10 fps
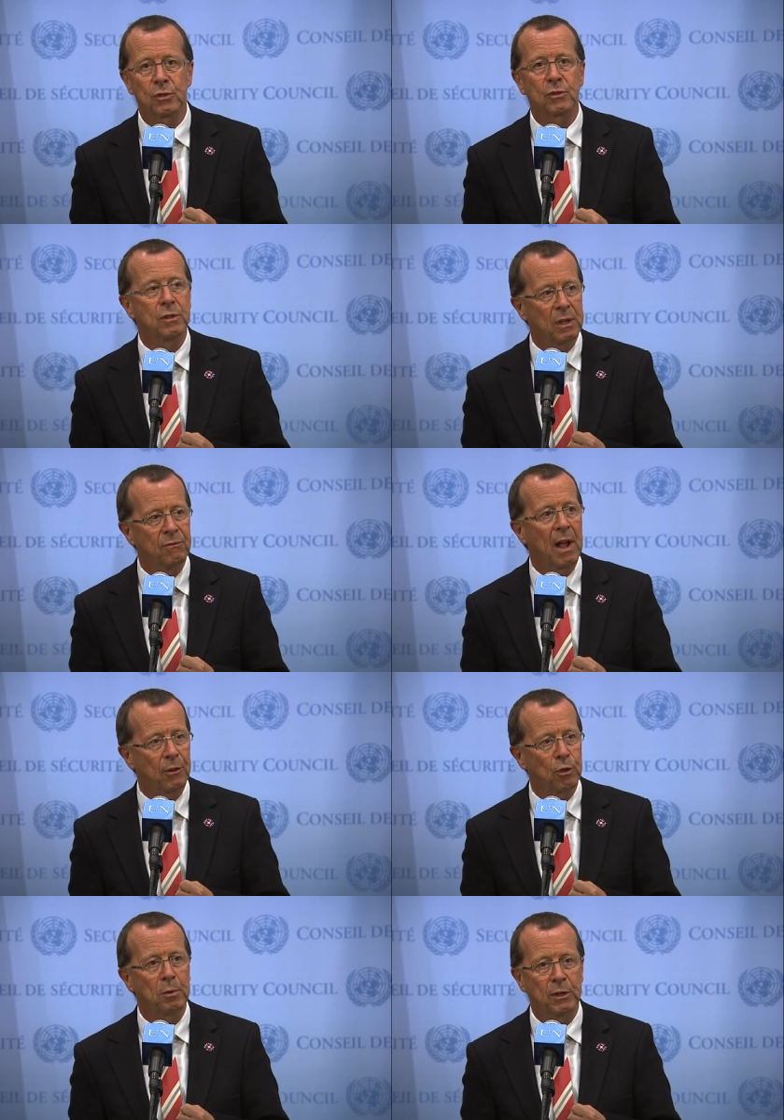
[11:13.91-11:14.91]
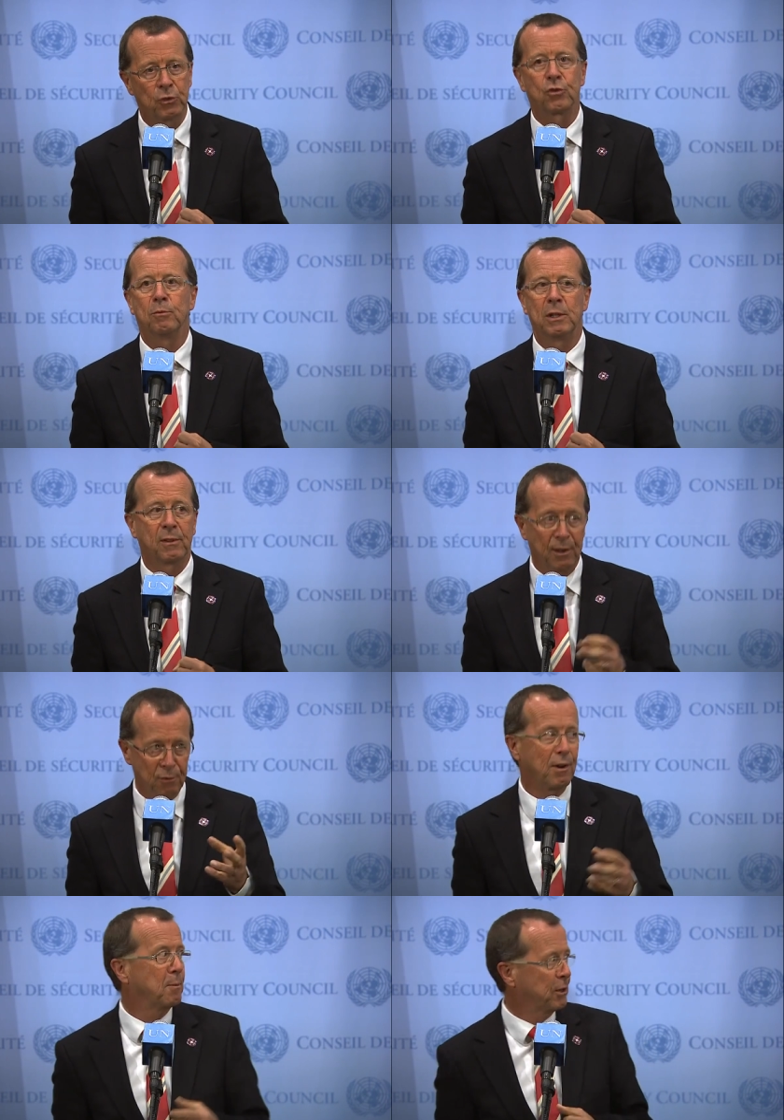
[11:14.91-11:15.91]
It's an invaluable instrument. Thank
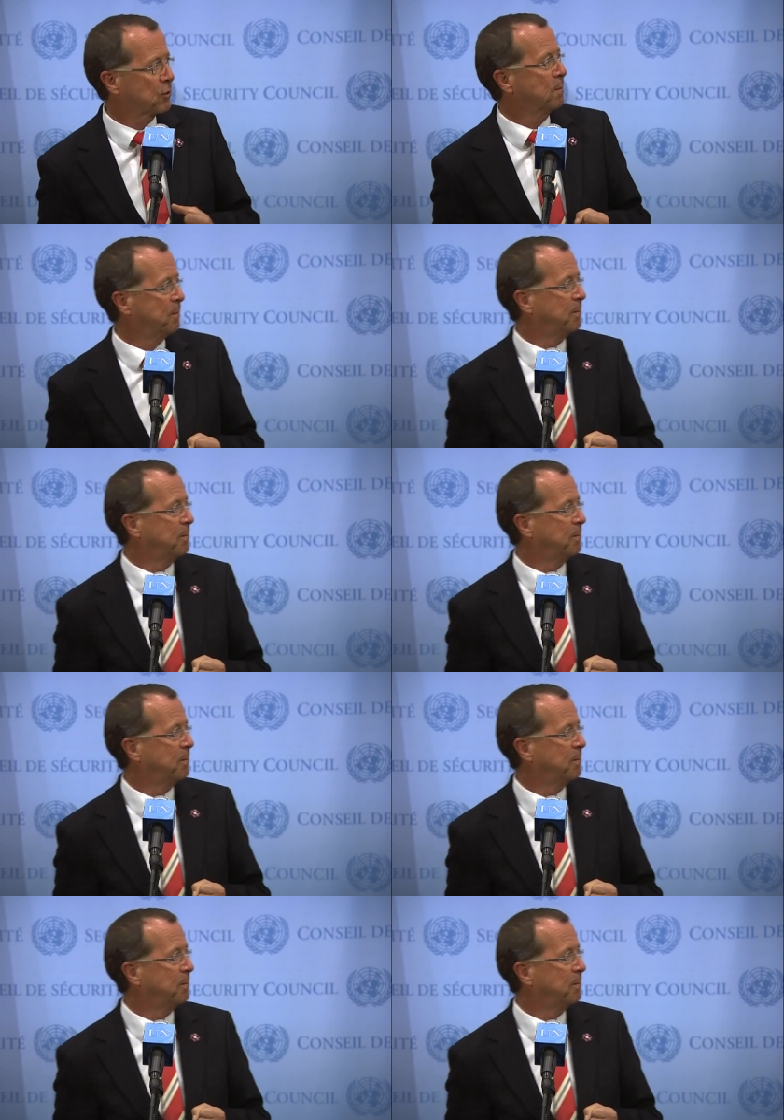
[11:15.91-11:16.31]
you very much.